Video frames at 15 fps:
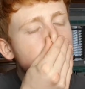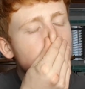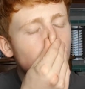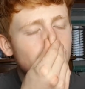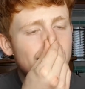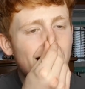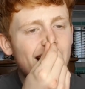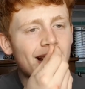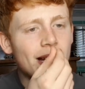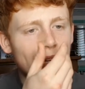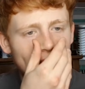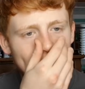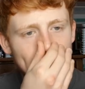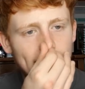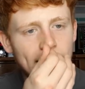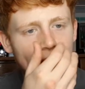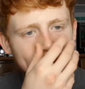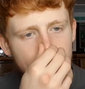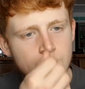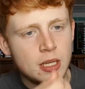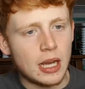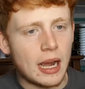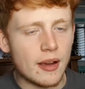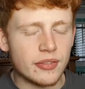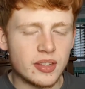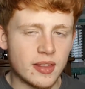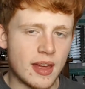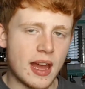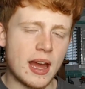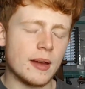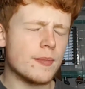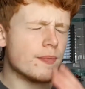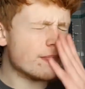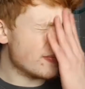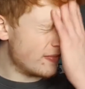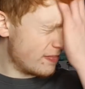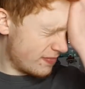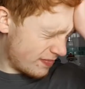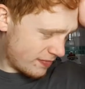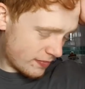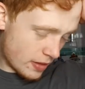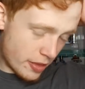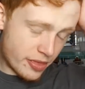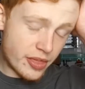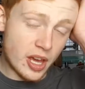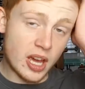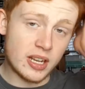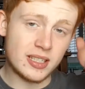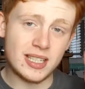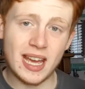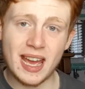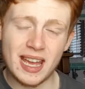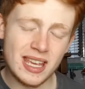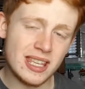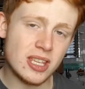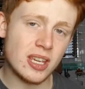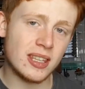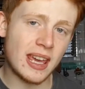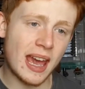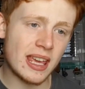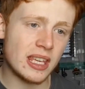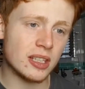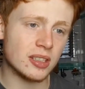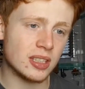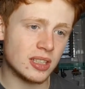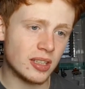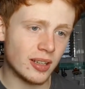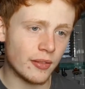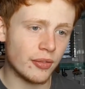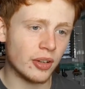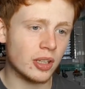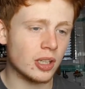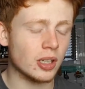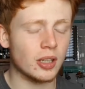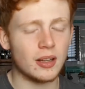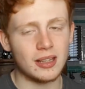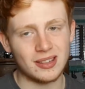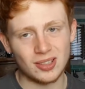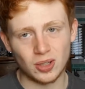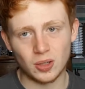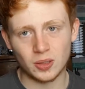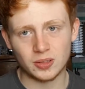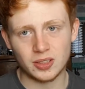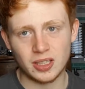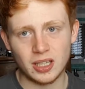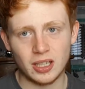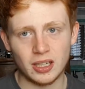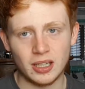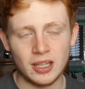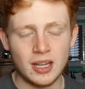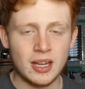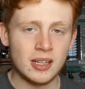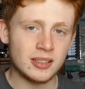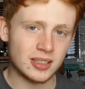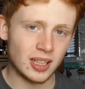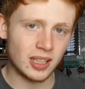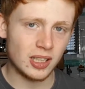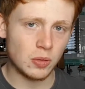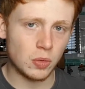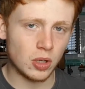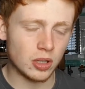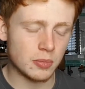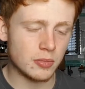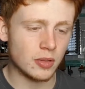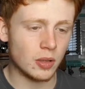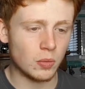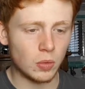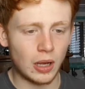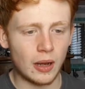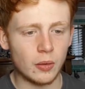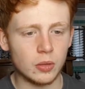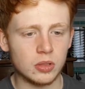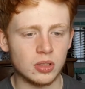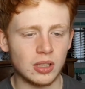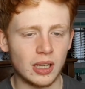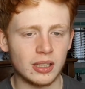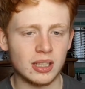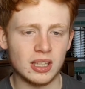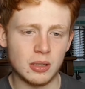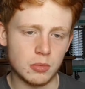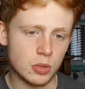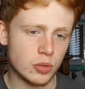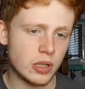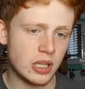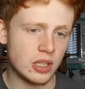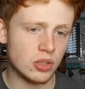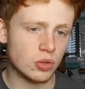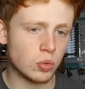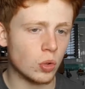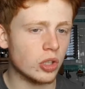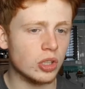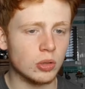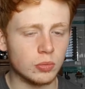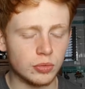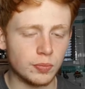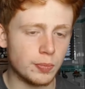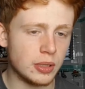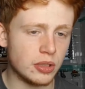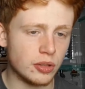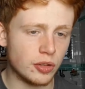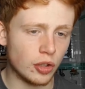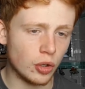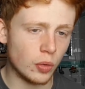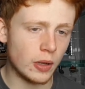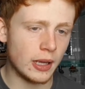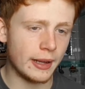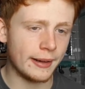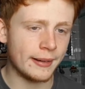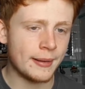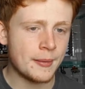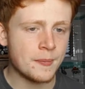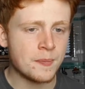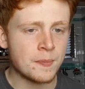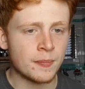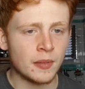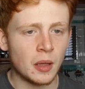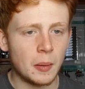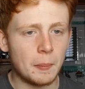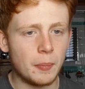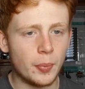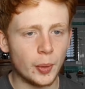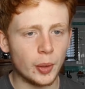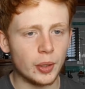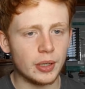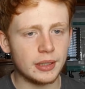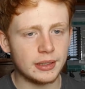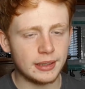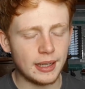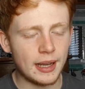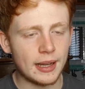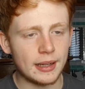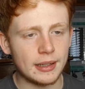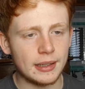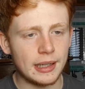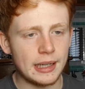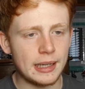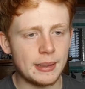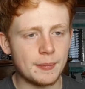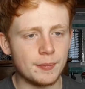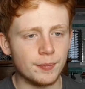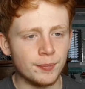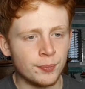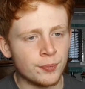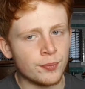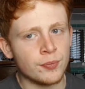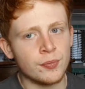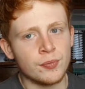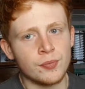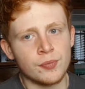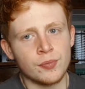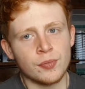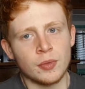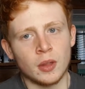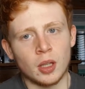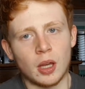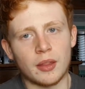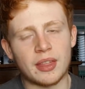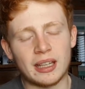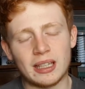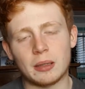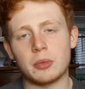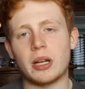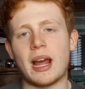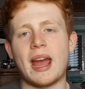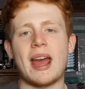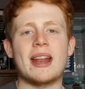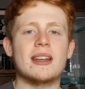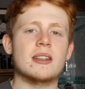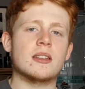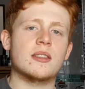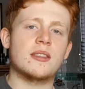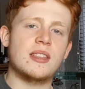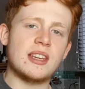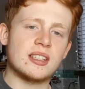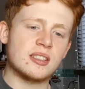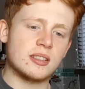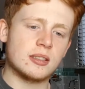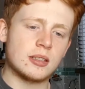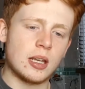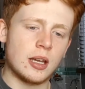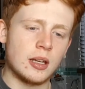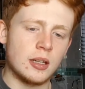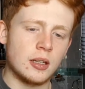But yeah, after that, the third day, you get your certificate. They talk to you, tell you how it's like in the Marines, what you'll be doing. But yeah, I think I'm gonna end this.